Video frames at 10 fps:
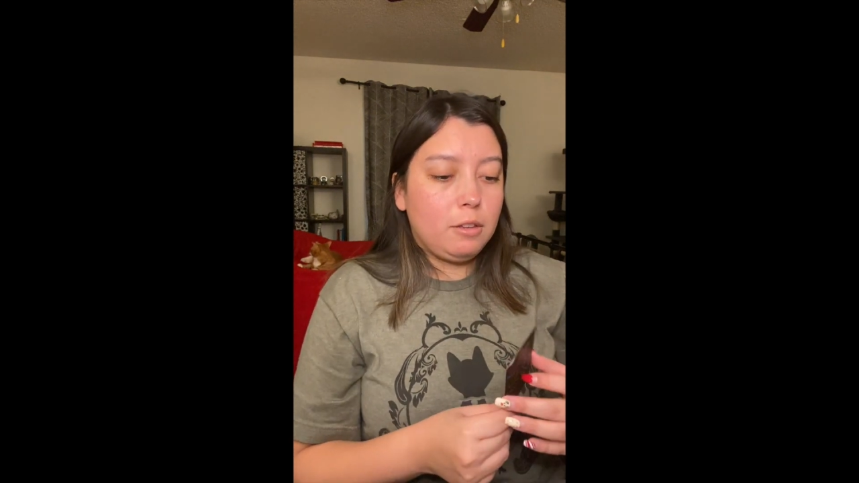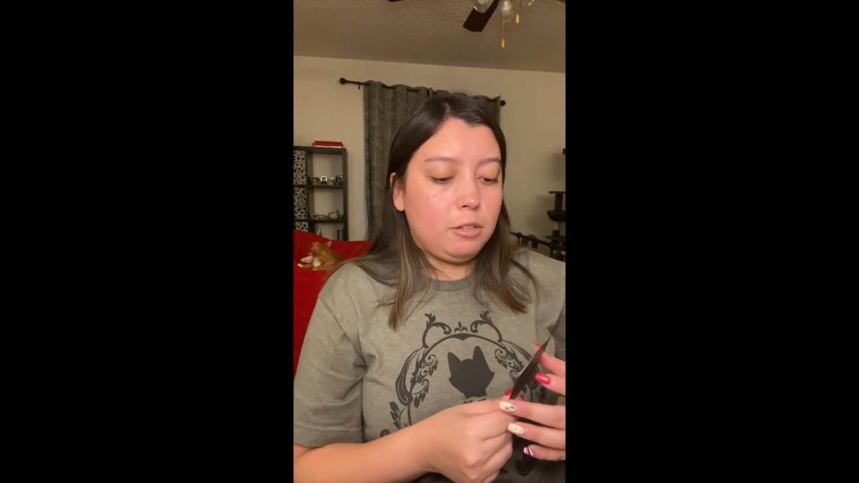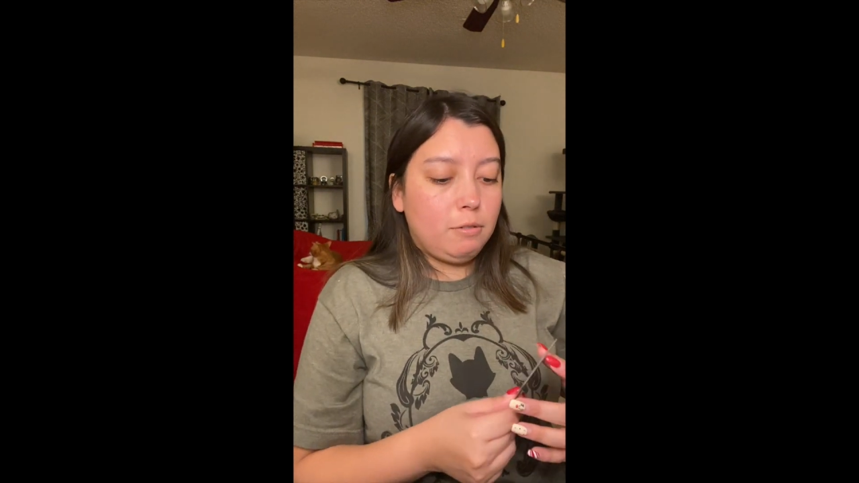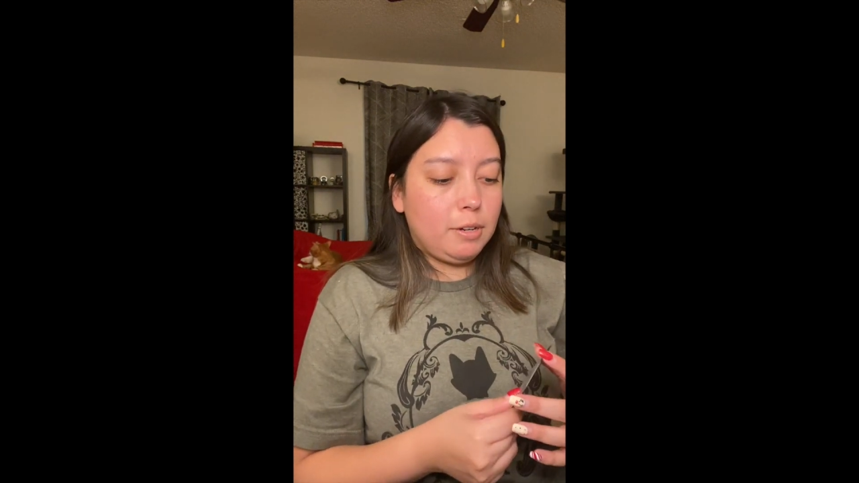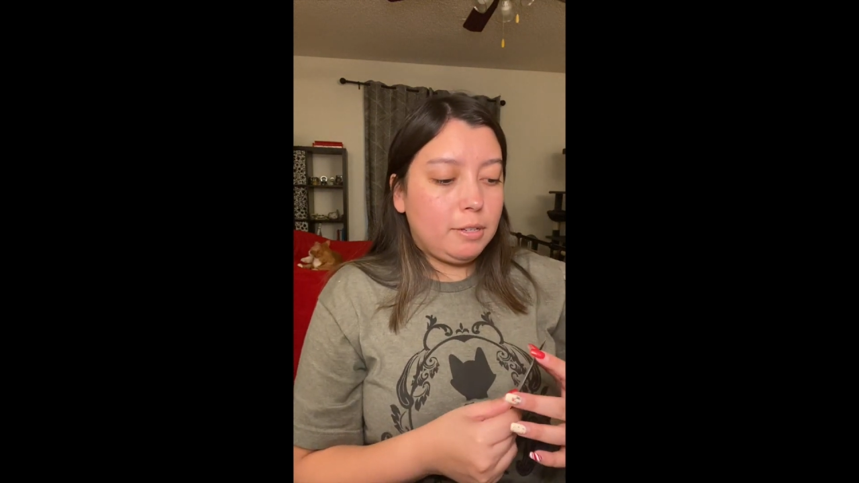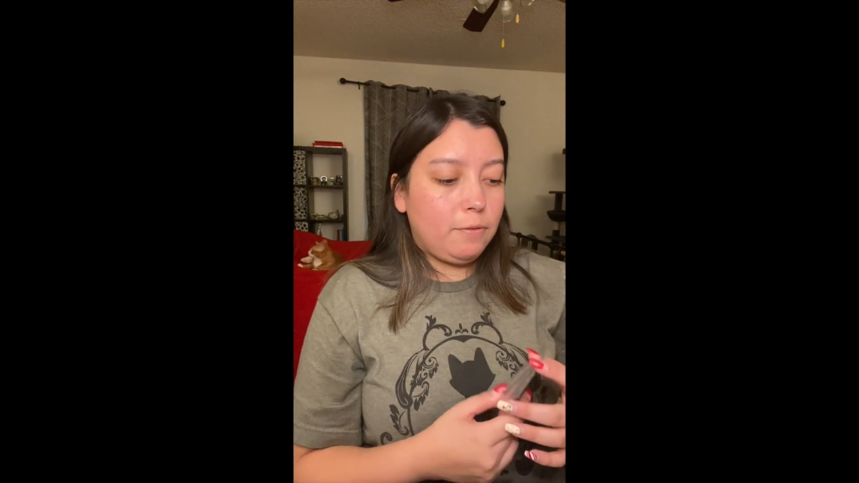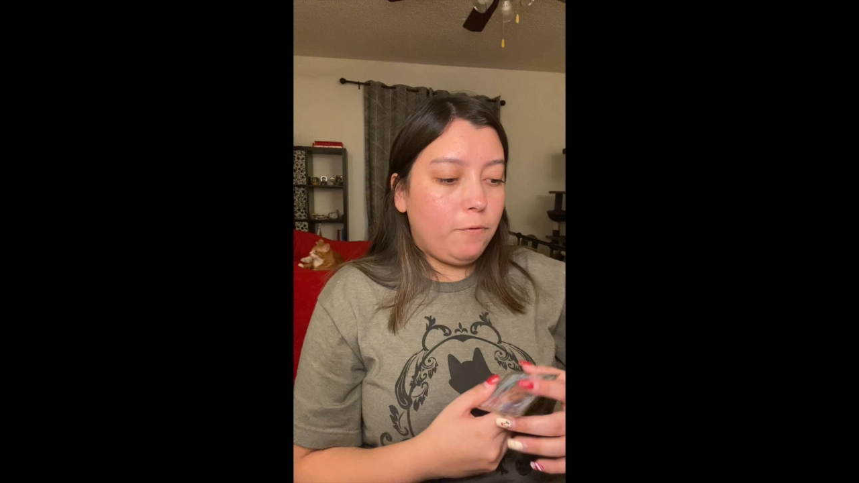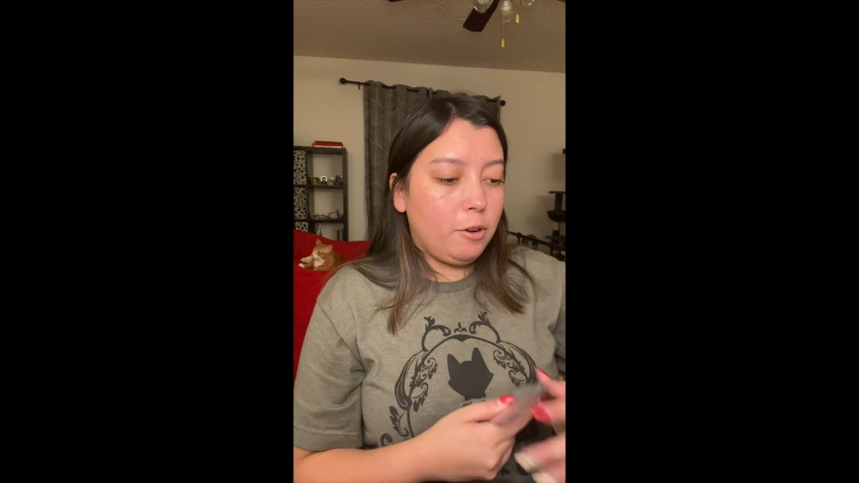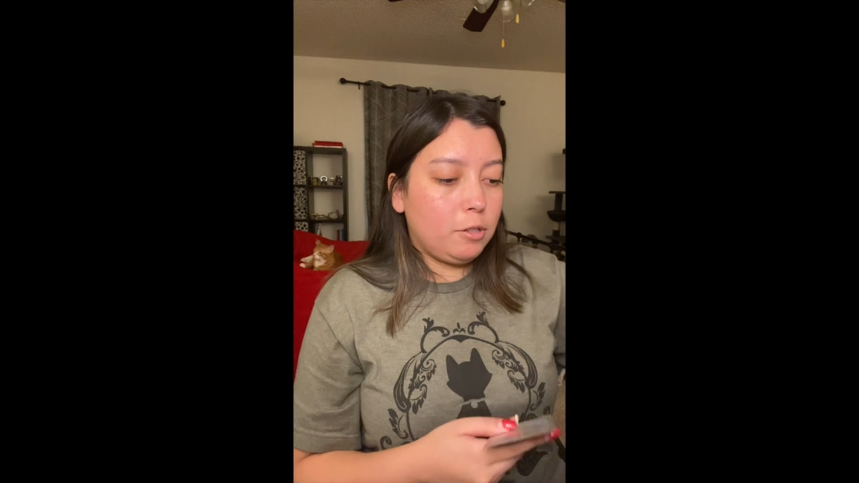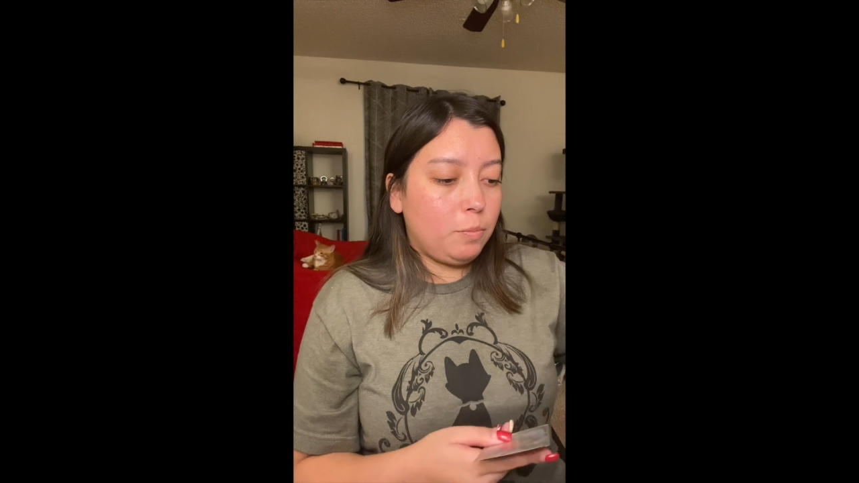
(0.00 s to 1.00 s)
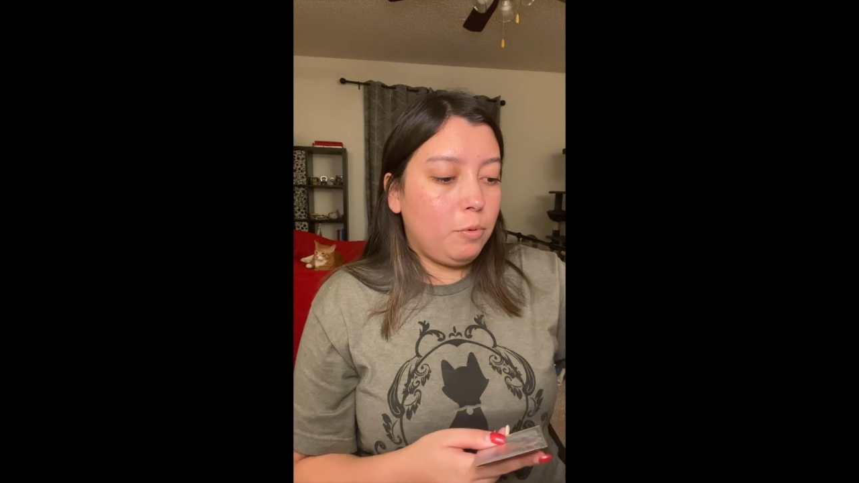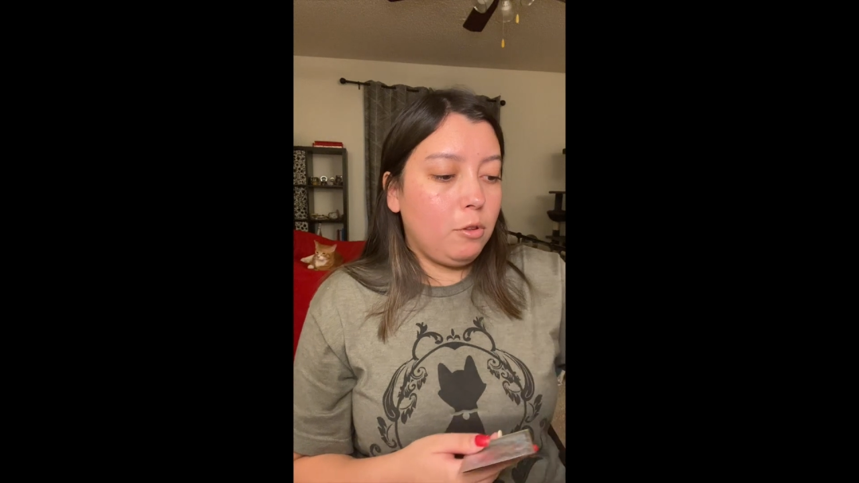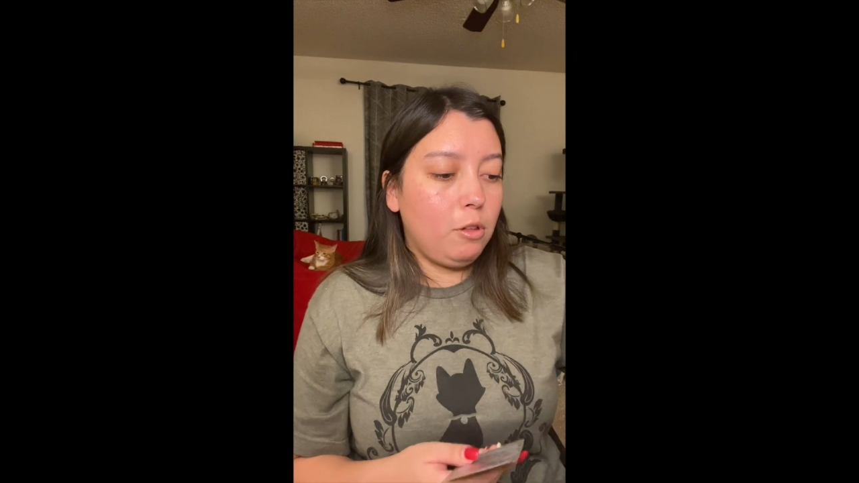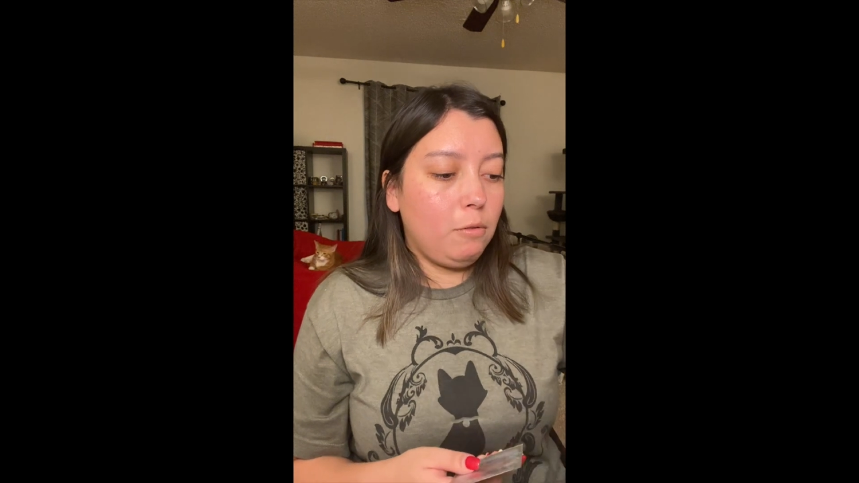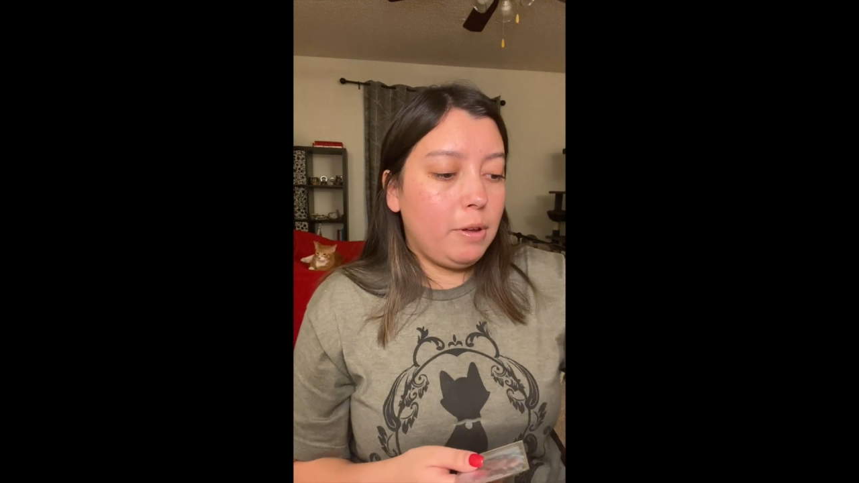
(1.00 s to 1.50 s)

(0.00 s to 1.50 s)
So our first pull